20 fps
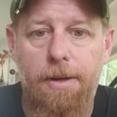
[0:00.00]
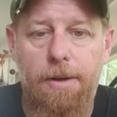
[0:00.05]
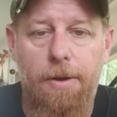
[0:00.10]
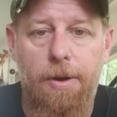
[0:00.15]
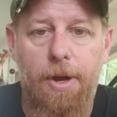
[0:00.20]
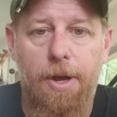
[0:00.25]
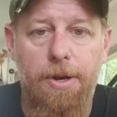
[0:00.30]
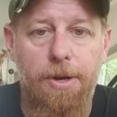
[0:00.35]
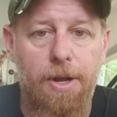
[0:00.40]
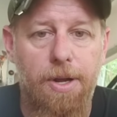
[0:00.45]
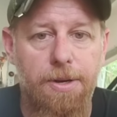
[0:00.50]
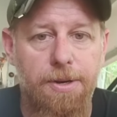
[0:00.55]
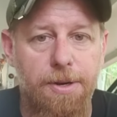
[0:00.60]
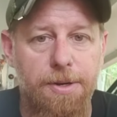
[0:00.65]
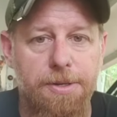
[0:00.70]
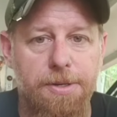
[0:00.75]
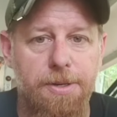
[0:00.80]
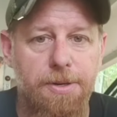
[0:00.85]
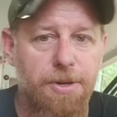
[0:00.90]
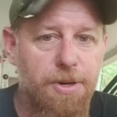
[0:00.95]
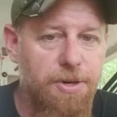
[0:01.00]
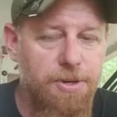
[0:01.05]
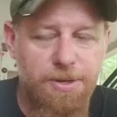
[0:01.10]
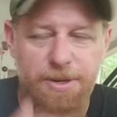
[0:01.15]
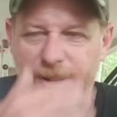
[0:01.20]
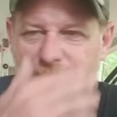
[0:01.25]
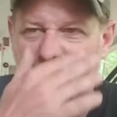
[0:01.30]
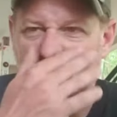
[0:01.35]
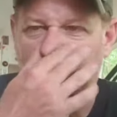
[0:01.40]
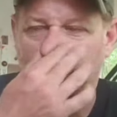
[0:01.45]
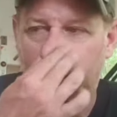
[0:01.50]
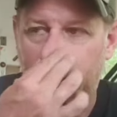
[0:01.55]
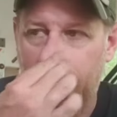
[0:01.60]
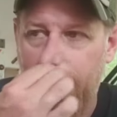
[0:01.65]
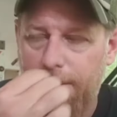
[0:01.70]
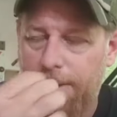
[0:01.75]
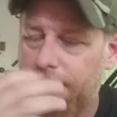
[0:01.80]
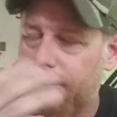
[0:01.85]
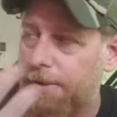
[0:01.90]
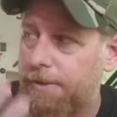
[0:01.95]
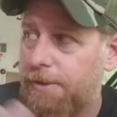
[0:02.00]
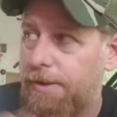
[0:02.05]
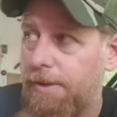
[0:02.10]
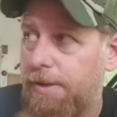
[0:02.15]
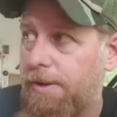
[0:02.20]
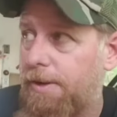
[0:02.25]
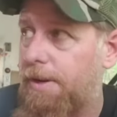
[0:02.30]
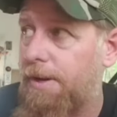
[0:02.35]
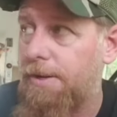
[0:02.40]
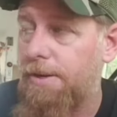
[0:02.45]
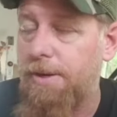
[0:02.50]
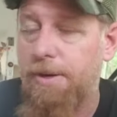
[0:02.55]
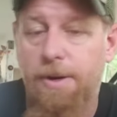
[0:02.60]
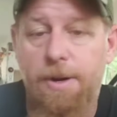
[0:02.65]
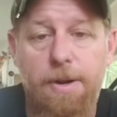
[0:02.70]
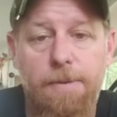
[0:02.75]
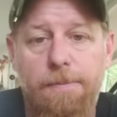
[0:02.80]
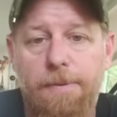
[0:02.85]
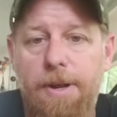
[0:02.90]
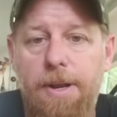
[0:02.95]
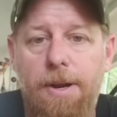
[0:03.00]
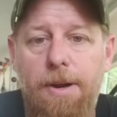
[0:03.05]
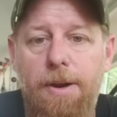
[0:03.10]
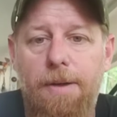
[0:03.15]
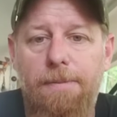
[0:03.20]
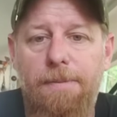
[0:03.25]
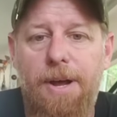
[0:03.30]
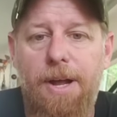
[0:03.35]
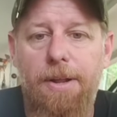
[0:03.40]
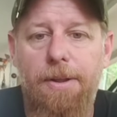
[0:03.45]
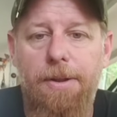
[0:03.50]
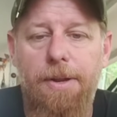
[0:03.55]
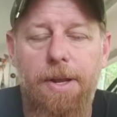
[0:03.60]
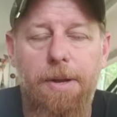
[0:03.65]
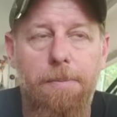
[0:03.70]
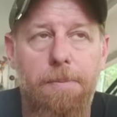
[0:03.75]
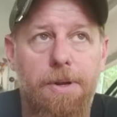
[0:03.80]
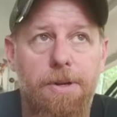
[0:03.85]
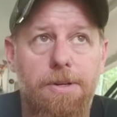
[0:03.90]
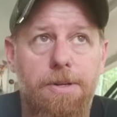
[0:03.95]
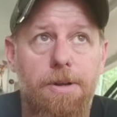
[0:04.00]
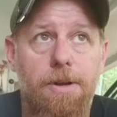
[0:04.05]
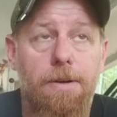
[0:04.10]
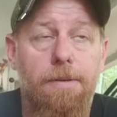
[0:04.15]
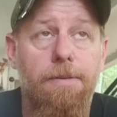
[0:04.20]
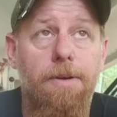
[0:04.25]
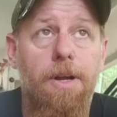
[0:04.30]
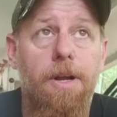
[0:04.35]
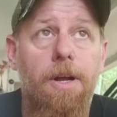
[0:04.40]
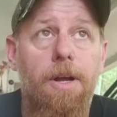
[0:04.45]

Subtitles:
I just did another. It ended up validating my stuff.